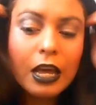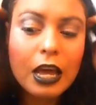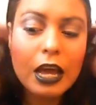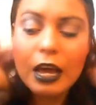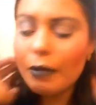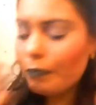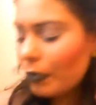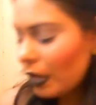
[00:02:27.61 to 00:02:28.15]

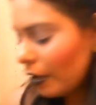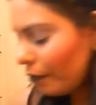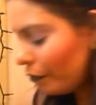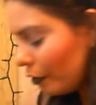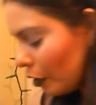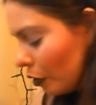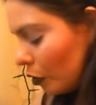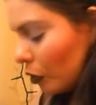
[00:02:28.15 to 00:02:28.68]
If
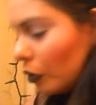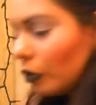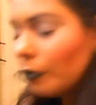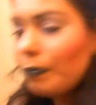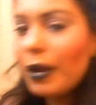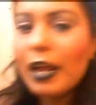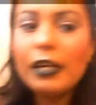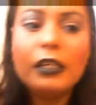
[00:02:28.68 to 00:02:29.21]
you're
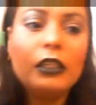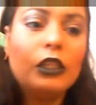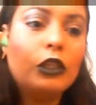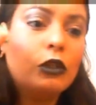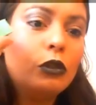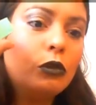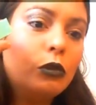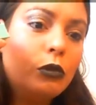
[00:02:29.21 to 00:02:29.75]
planning
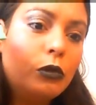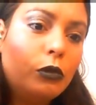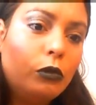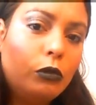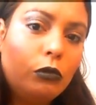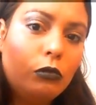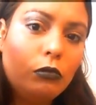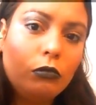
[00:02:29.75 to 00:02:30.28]
to
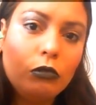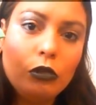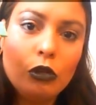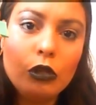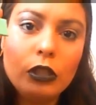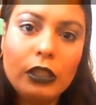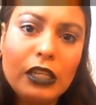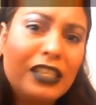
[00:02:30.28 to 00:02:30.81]

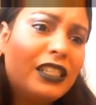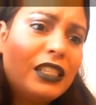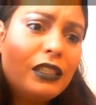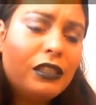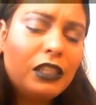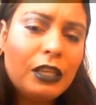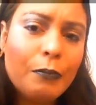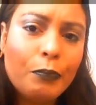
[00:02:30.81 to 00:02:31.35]
use this
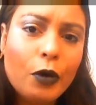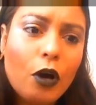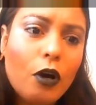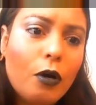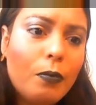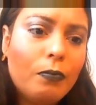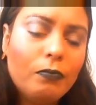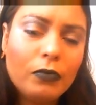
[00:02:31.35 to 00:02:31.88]

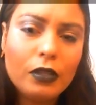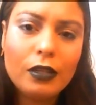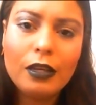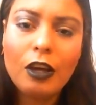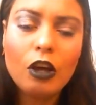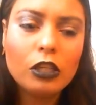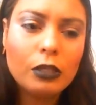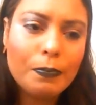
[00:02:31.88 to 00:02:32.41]
simple
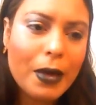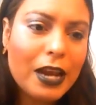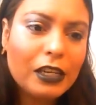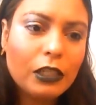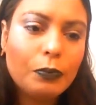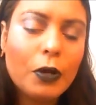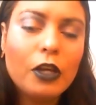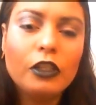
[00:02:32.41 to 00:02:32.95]
cosmetic
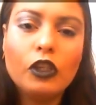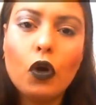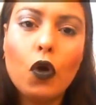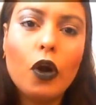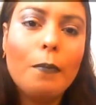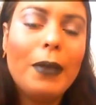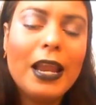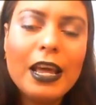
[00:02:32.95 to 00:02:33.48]
sponge
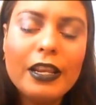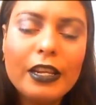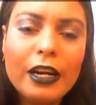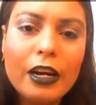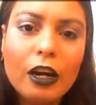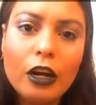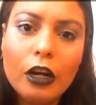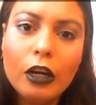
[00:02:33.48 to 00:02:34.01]
or a
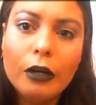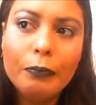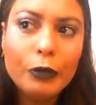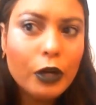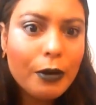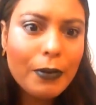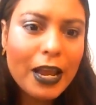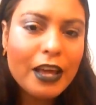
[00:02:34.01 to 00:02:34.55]
blender,
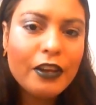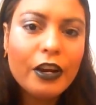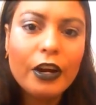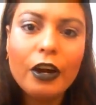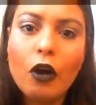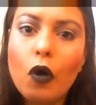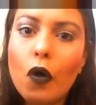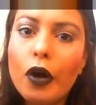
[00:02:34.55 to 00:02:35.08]
beauty
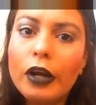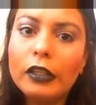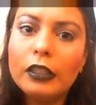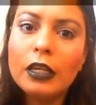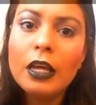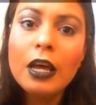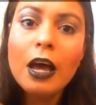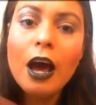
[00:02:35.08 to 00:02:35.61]
blender, or
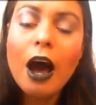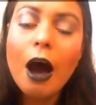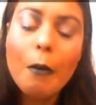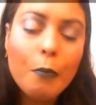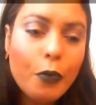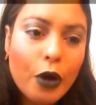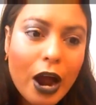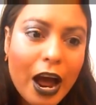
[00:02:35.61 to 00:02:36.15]
a
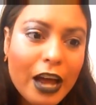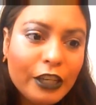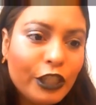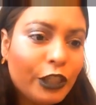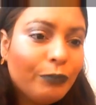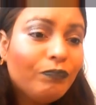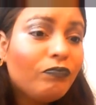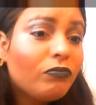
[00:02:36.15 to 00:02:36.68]

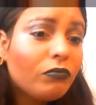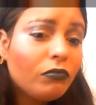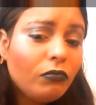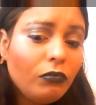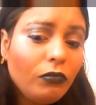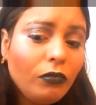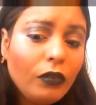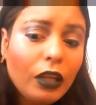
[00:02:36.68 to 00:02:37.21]
brush,
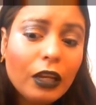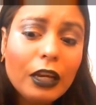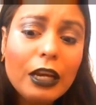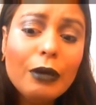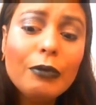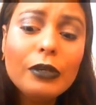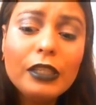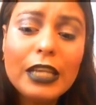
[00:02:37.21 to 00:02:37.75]

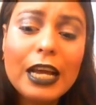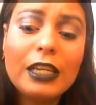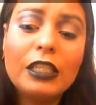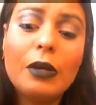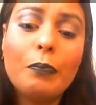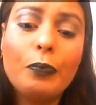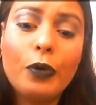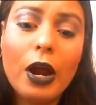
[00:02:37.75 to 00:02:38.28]
it will take
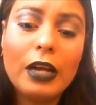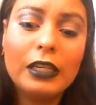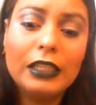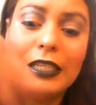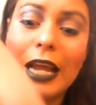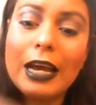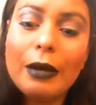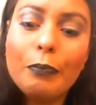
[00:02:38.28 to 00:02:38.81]
some products like a